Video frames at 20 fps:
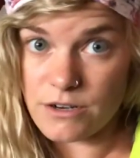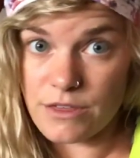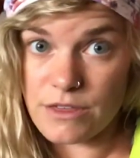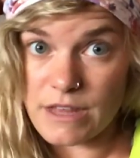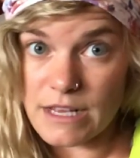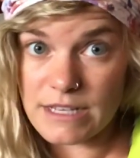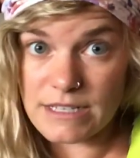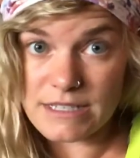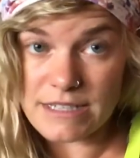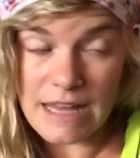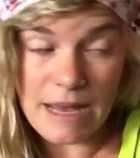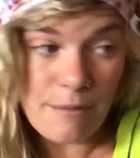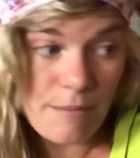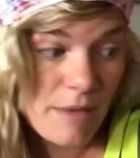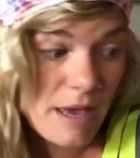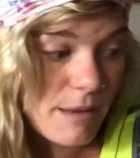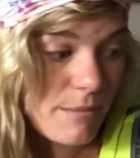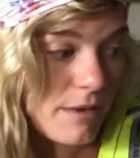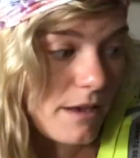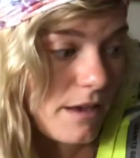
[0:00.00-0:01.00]
or things that
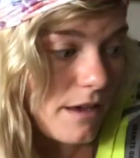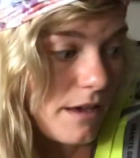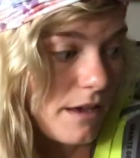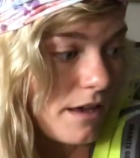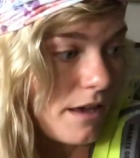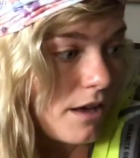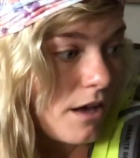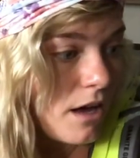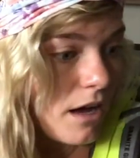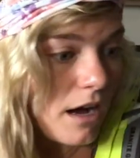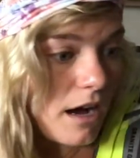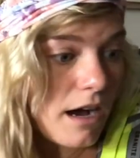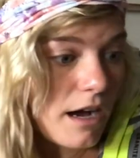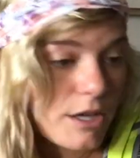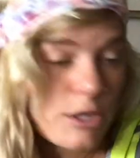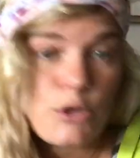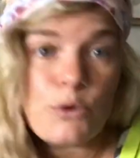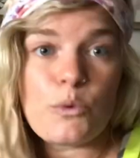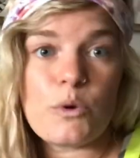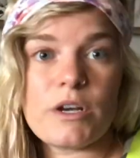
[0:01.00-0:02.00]
maybe
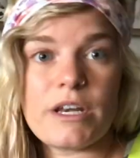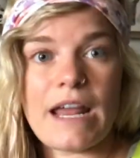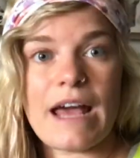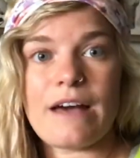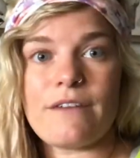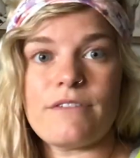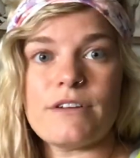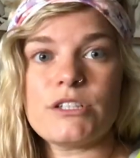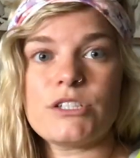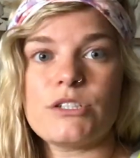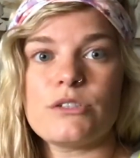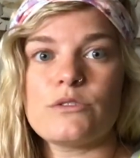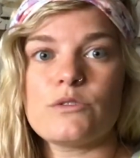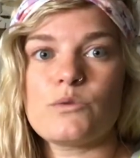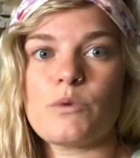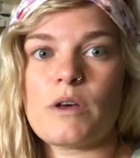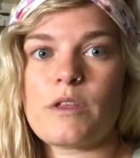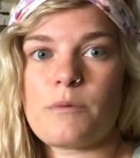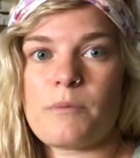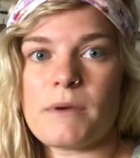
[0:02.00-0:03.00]
you wouldn't have
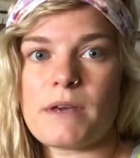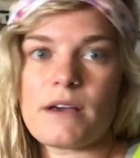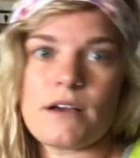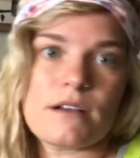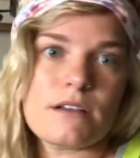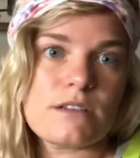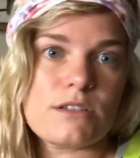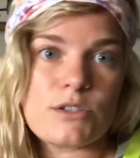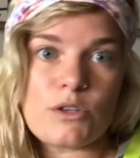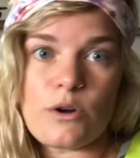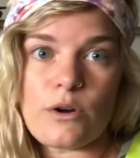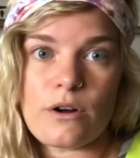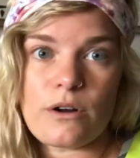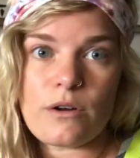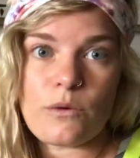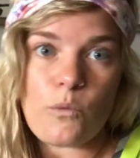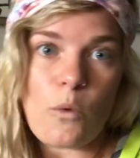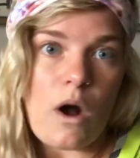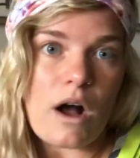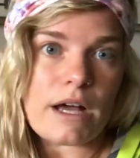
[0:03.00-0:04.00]
issues with because
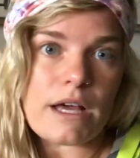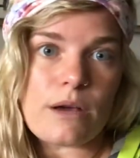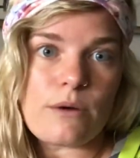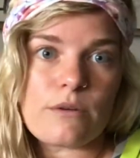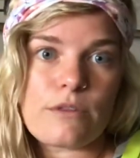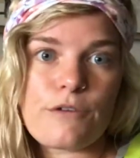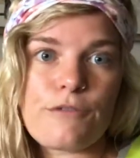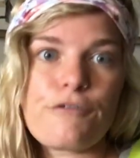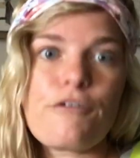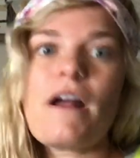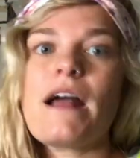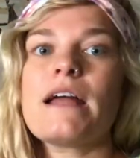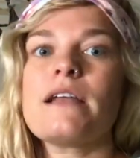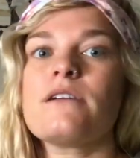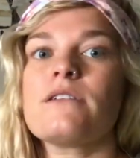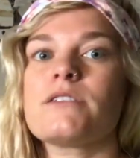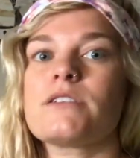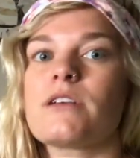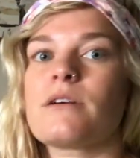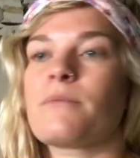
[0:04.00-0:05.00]
you're walking with a
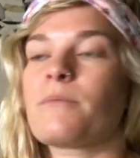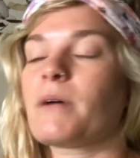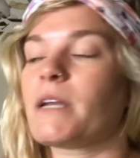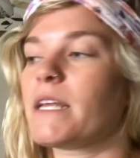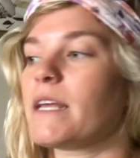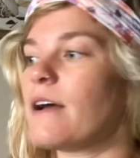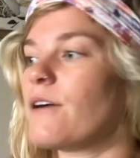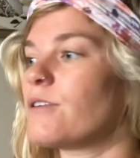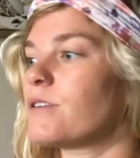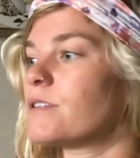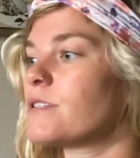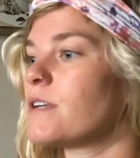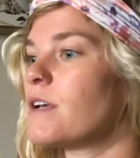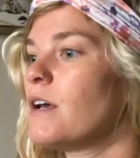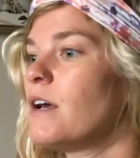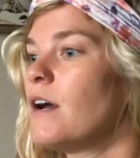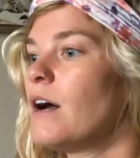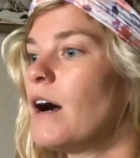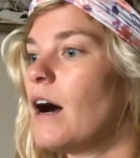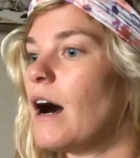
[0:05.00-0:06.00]
friend or somebody else.
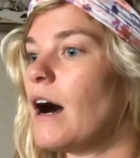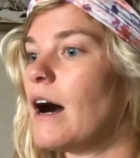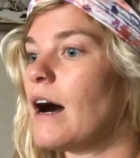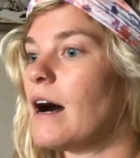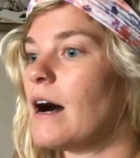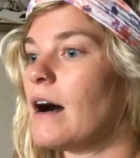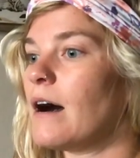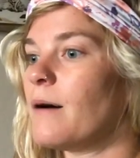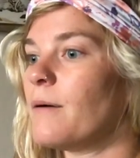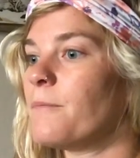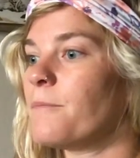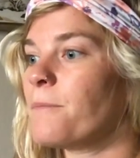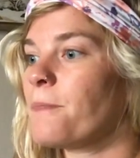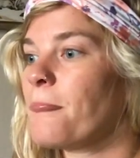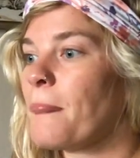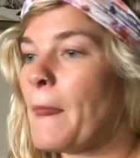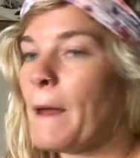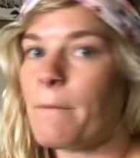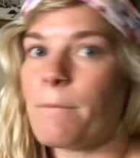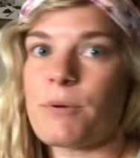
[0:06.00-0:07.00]

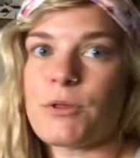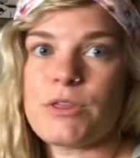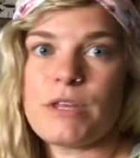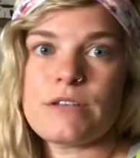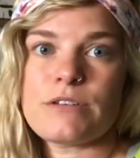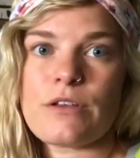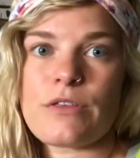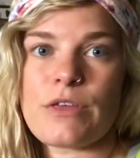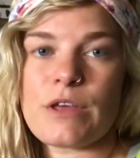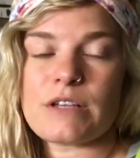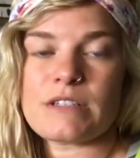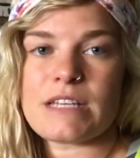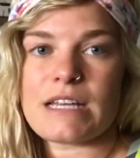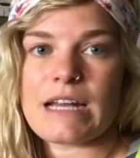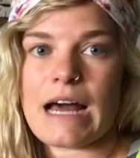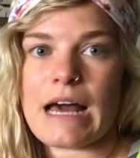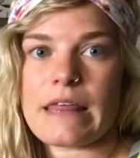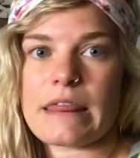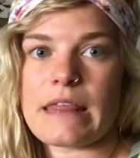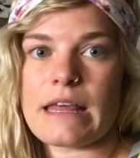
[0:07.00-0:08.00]
But these are things that
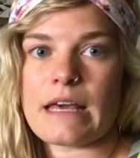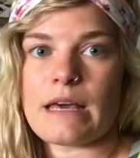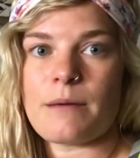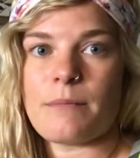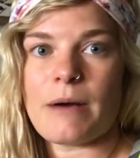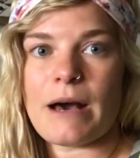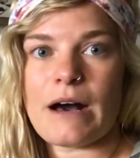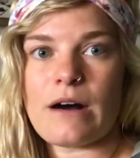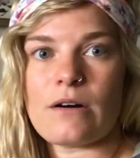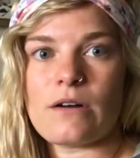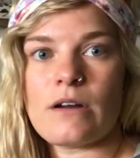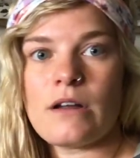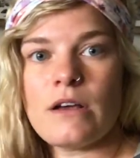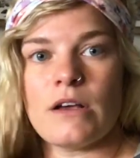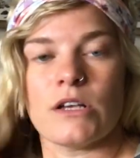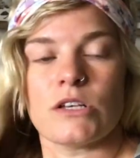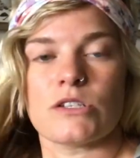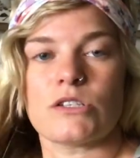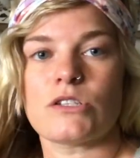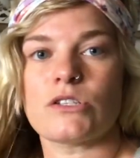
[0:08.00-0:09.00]
I think about.
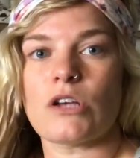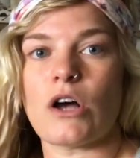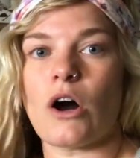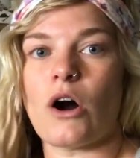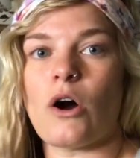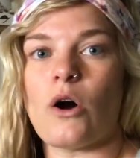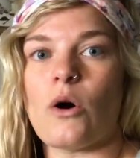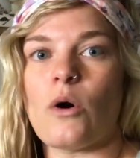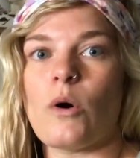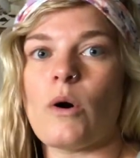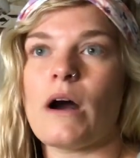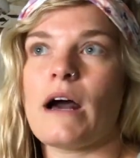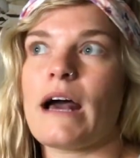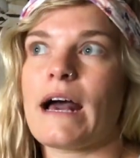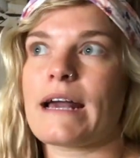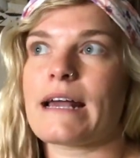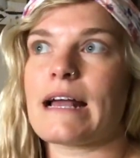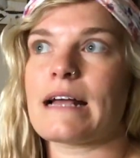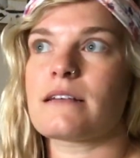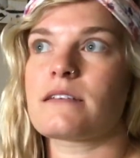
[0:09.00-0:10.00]
So,
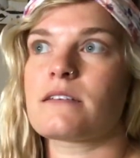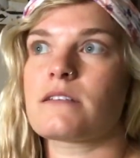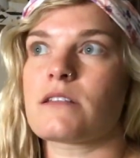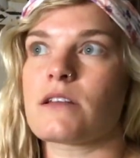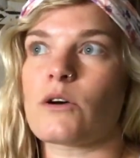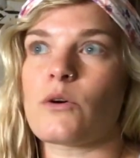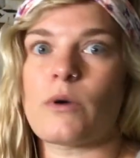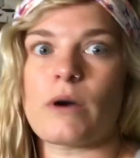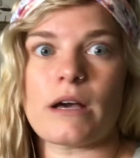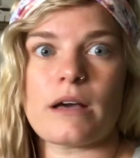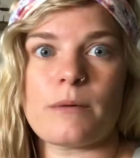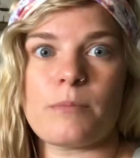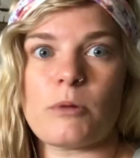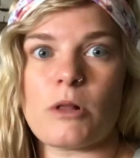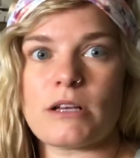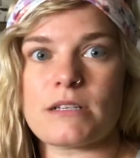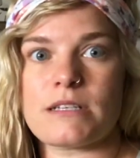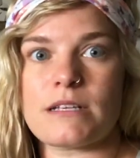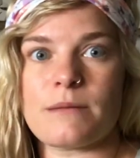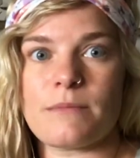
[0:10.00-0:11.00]
I guess the quick
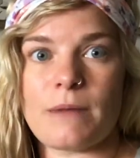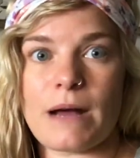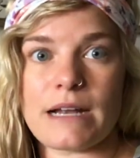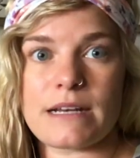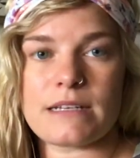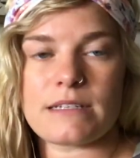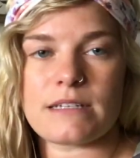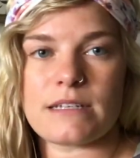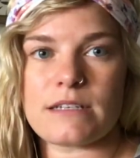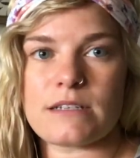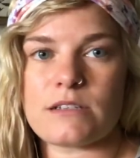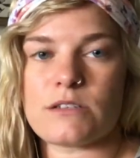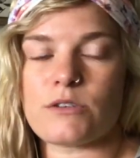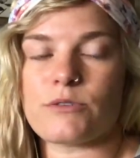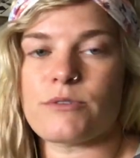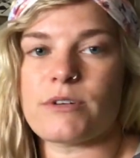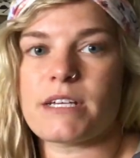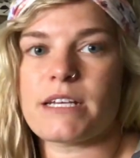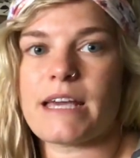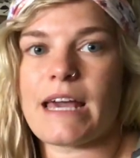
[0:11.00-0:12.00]
plus and minuses to
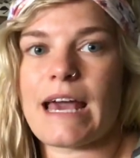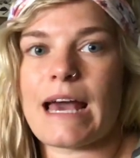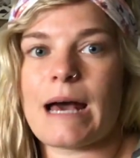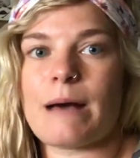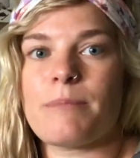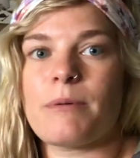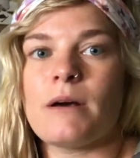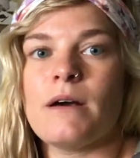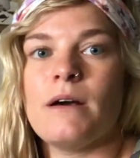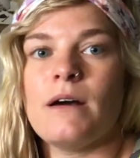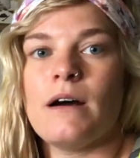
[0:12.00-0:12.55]
recap.